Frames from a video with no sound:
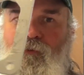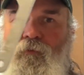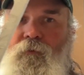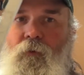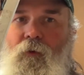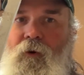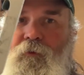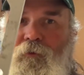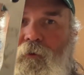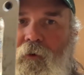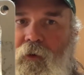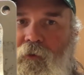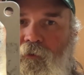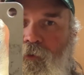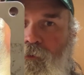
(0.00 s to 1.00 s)
for a
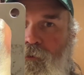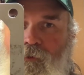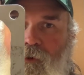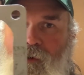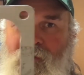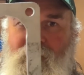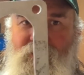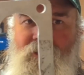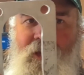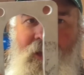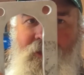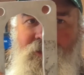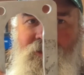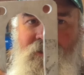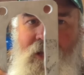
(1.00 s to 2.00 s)

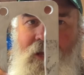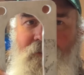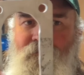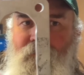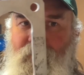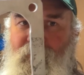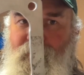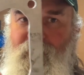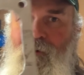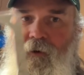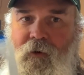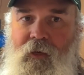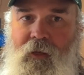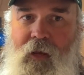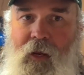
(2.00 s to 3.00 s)
3236, not for the
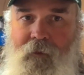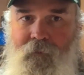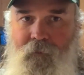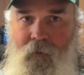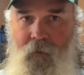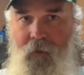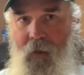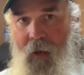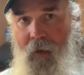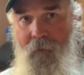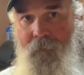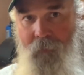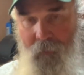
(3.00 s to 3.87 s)
3838.